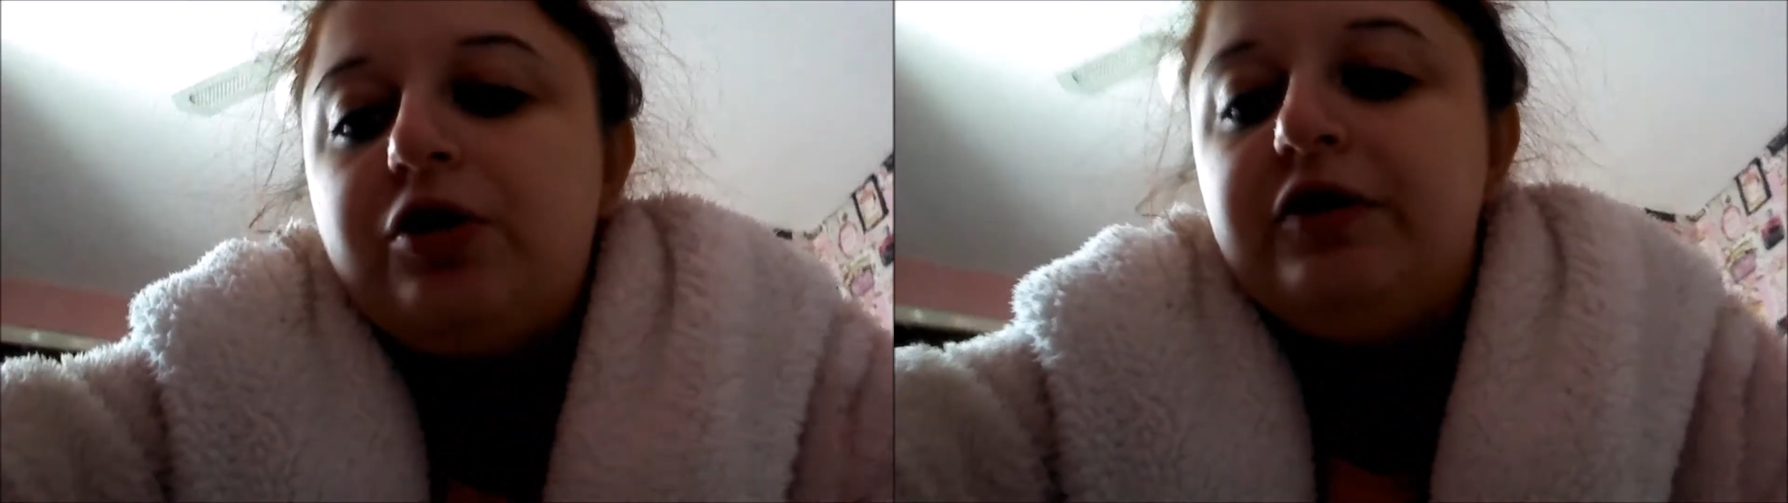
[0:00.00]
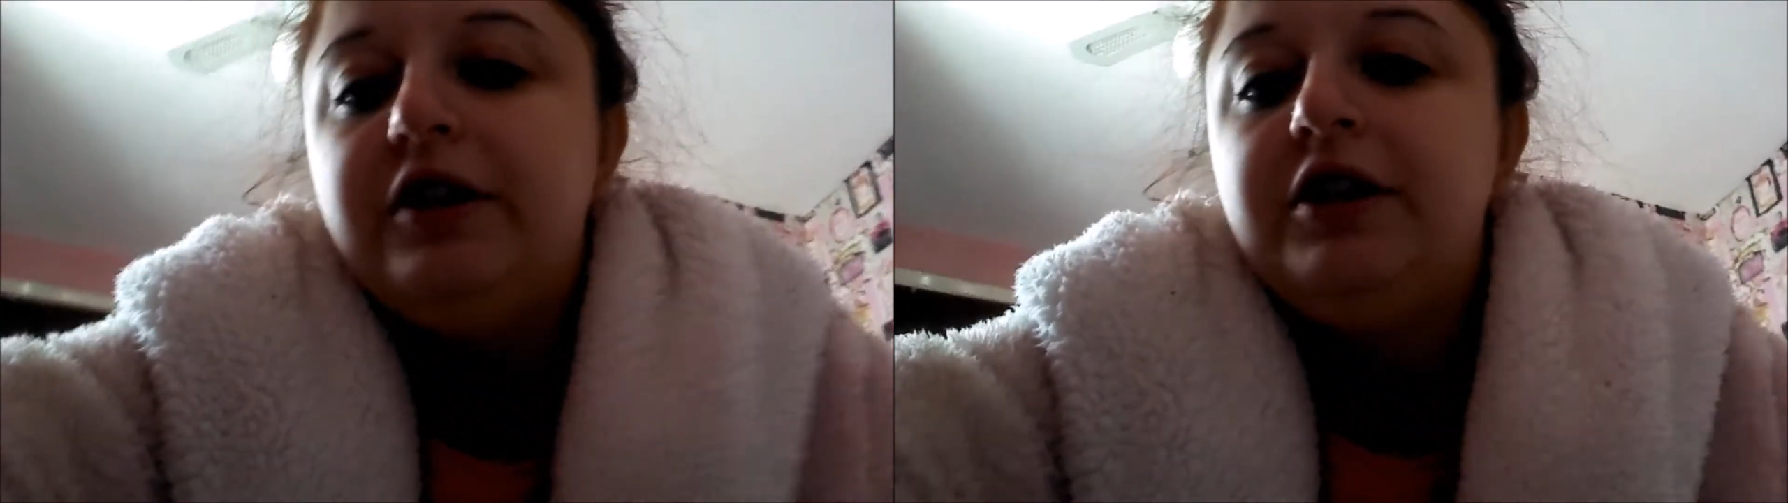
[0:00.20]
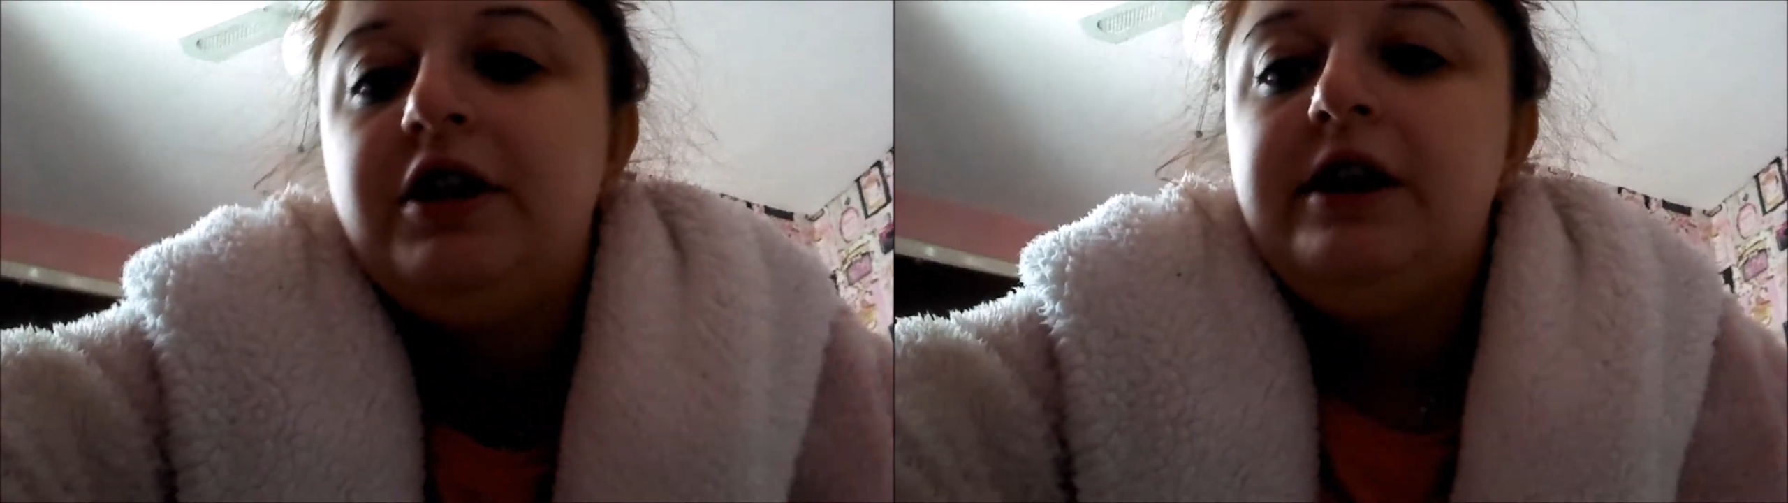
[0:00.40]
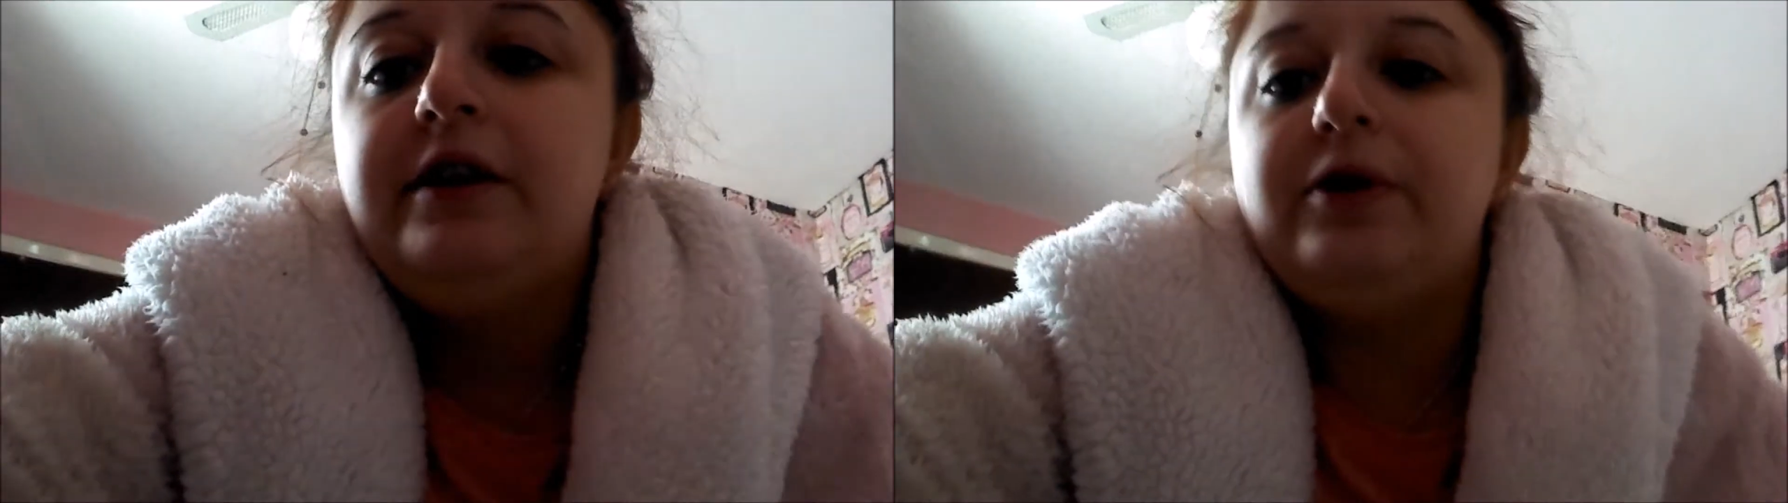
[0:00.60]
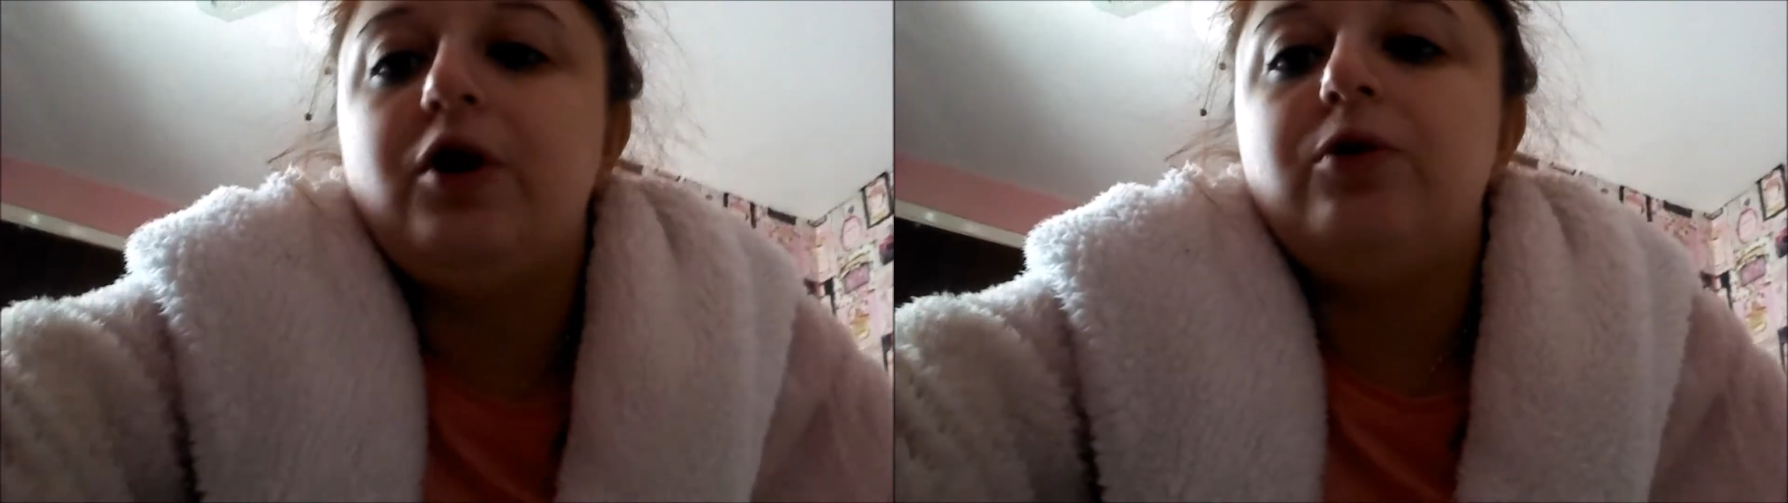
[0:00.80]
and
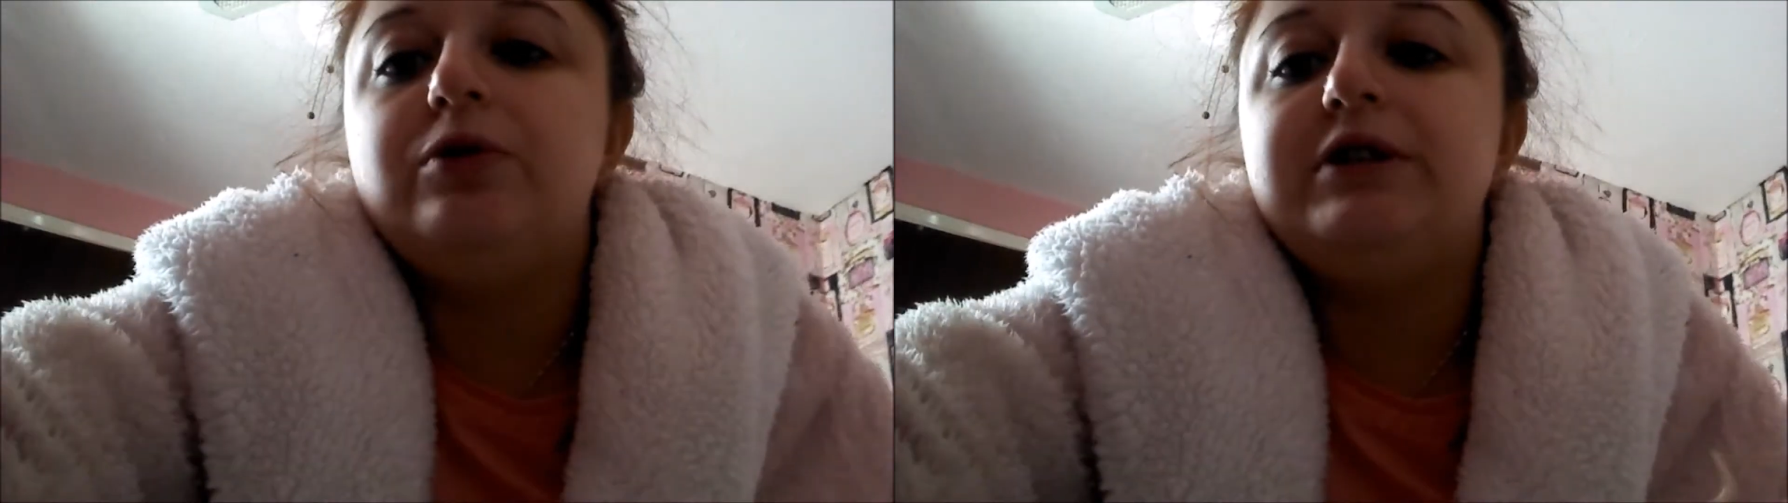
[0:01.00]
the gold